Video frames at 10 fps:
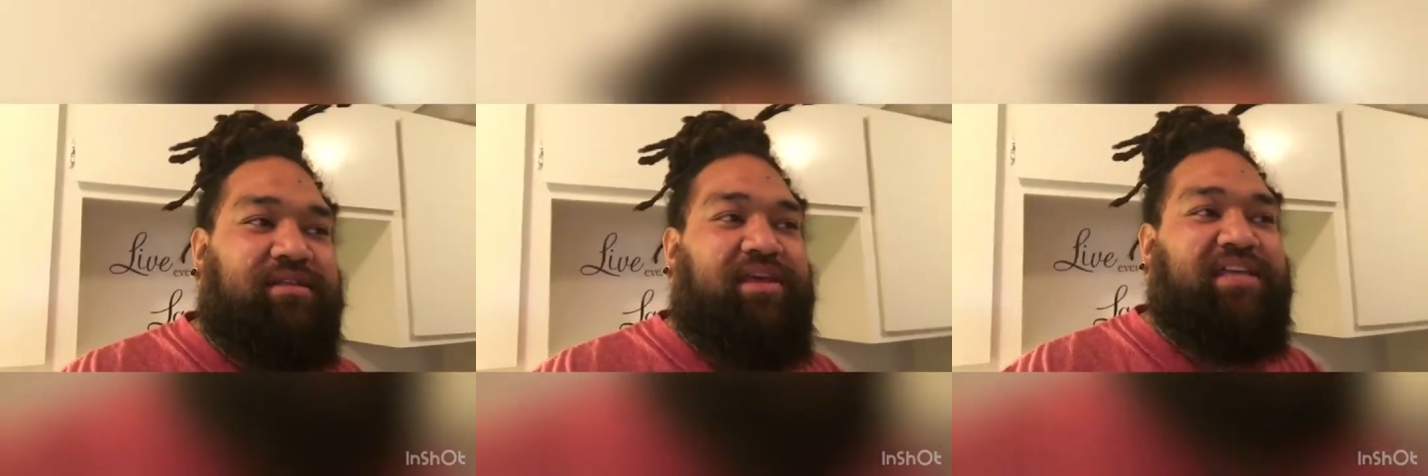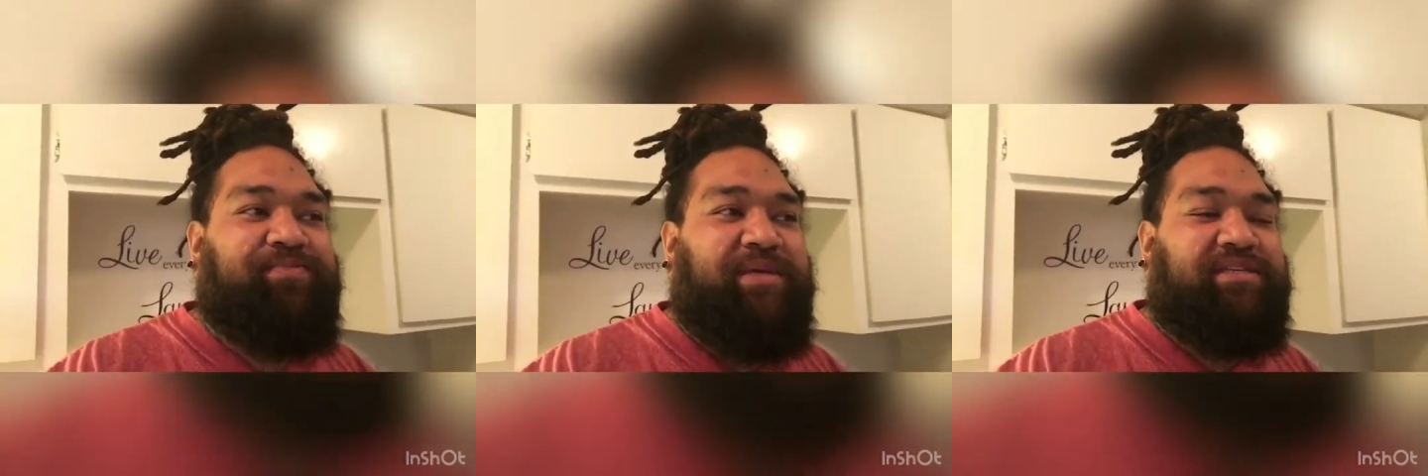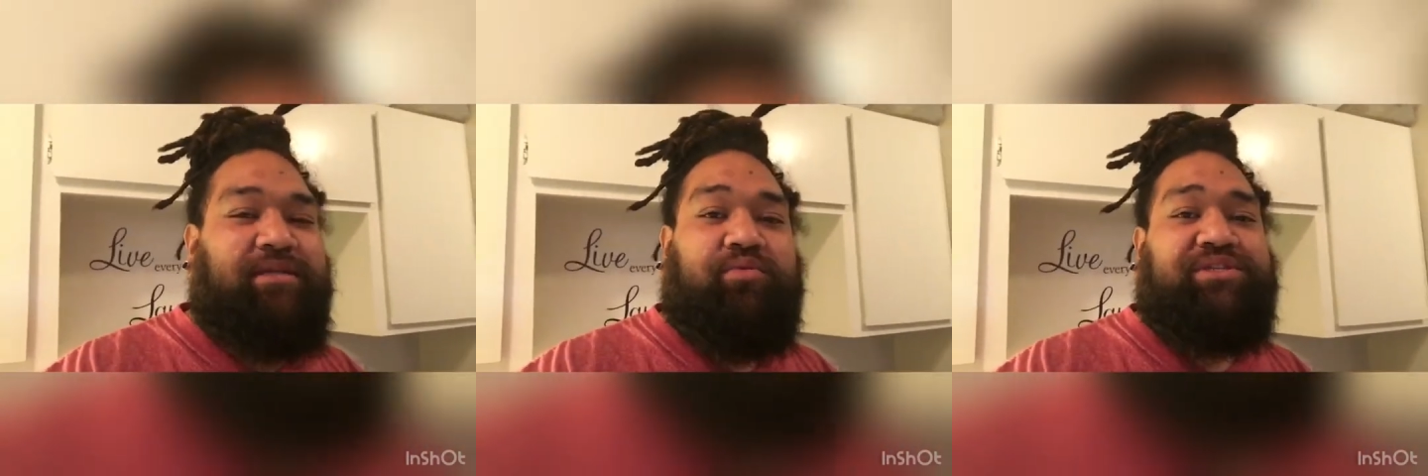that's
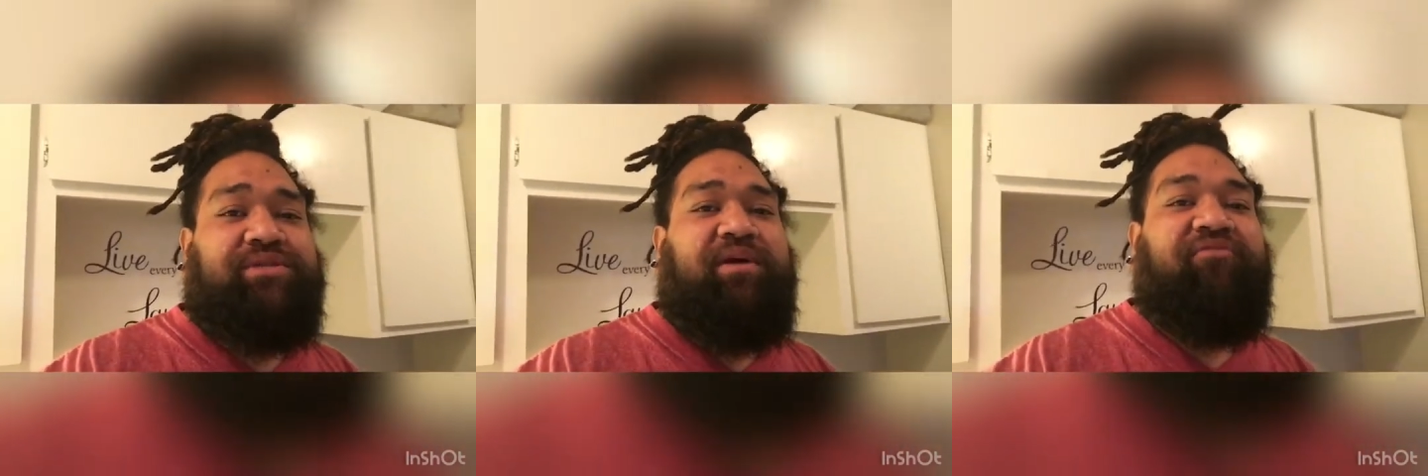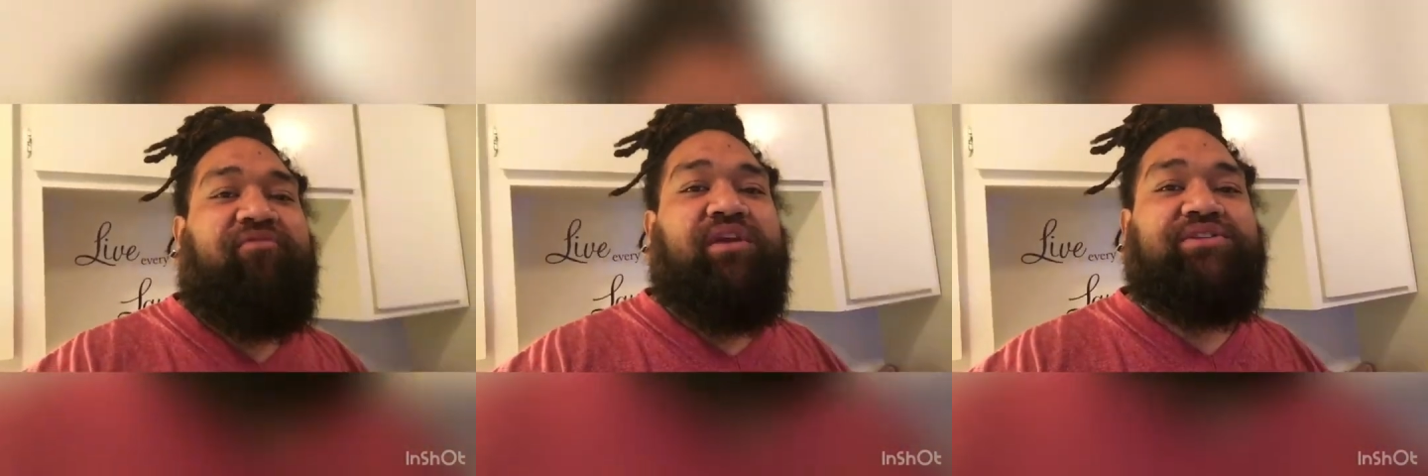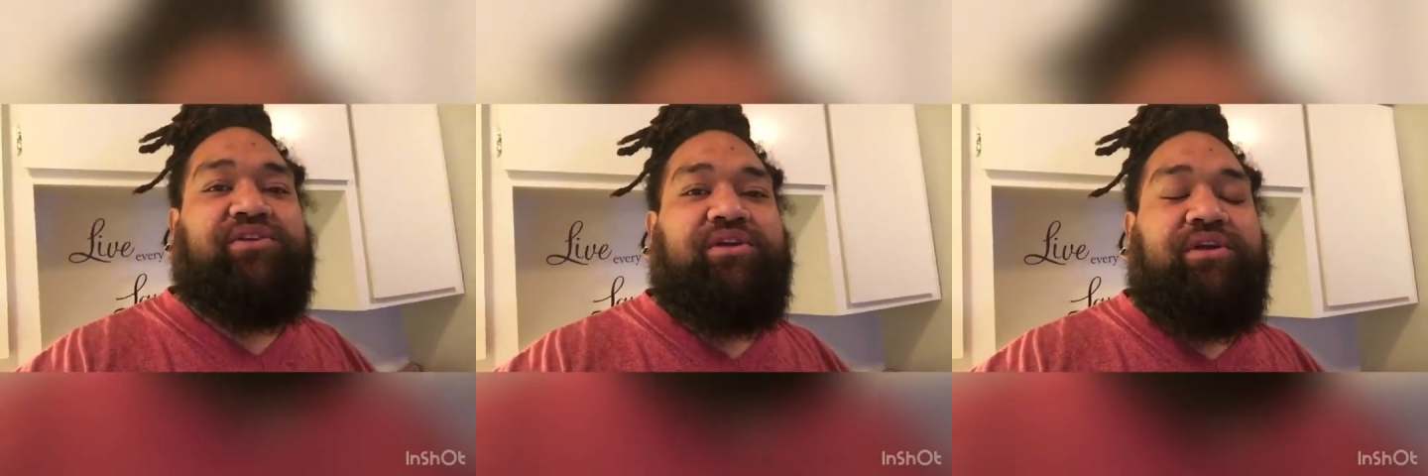basically what's in my
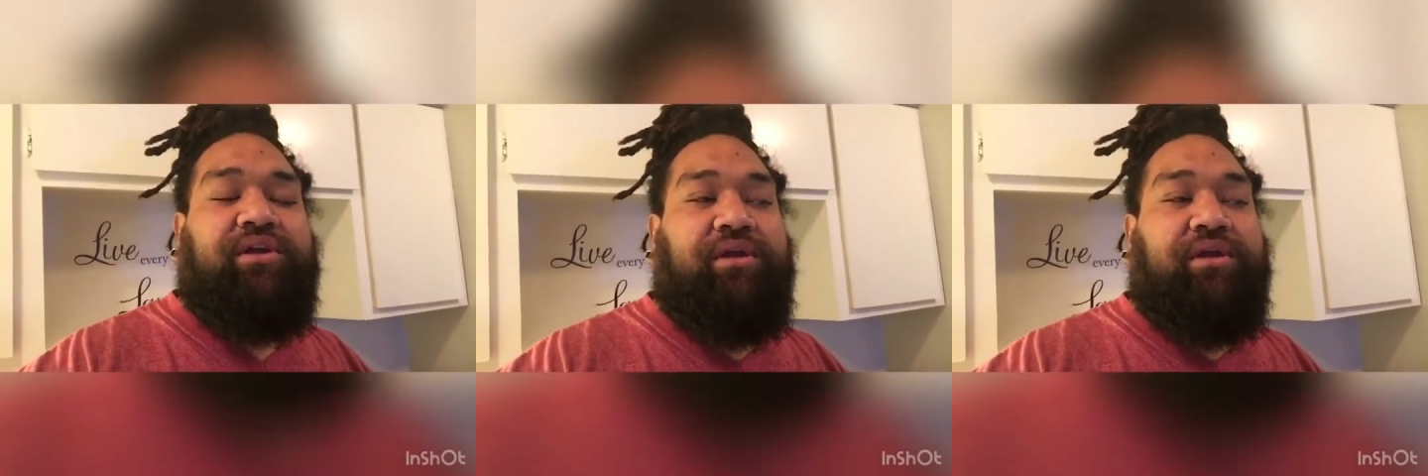freezer.